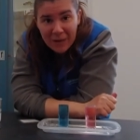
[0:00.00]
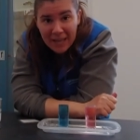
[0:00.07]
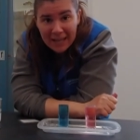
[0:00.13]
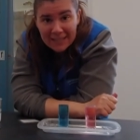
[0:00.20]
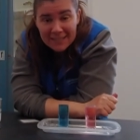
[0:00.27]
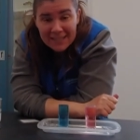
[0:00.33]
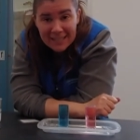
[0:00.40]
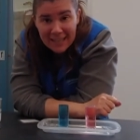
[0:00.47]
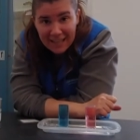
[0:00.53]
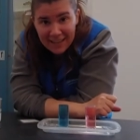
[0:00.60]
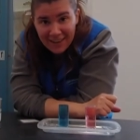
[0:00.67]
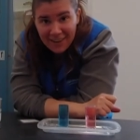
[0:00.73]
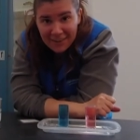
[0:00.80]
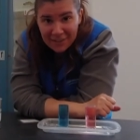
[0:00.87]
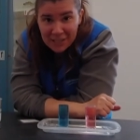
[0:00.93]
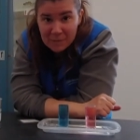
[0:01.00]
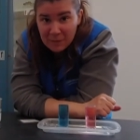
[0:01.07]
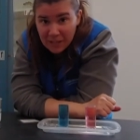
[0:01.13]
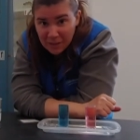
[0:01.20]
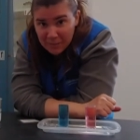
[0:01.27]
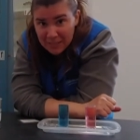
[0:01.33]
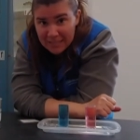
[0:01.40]
and today on
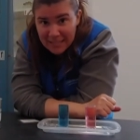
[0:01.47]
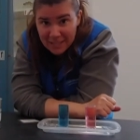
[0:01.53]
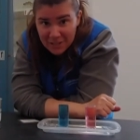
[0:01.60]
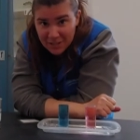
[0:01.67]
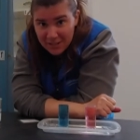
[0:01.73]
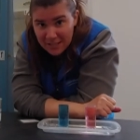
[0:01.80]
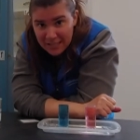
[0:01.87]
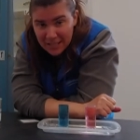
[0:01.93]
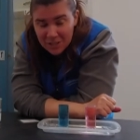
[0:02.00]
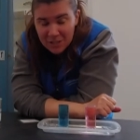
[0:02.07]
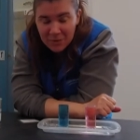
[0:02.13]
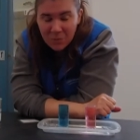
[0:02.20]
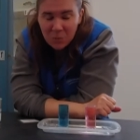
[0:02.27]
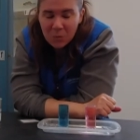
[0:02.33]
Experimentation Station